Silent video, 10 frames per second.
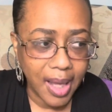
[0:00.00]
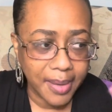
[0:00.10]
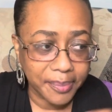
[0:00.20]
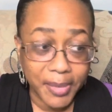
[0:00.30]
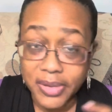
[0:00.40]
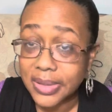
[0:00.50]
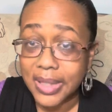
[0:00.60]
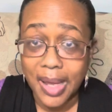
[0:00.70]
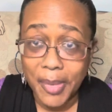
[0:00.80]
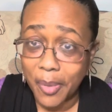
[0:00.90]
most of the
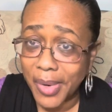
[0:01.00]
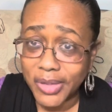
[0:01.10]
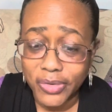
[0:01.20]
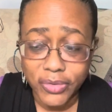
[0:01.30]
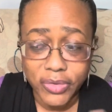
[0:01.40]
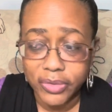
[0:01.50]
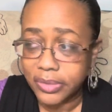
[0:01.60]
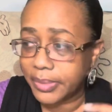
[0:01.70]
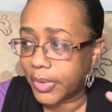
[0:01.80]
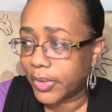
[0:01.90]
time I watch
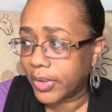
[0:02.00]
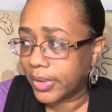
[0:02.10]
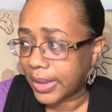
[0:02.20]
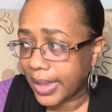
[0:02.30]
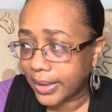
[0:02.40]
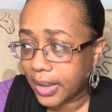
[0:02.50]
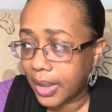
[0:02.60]
YouTube or like,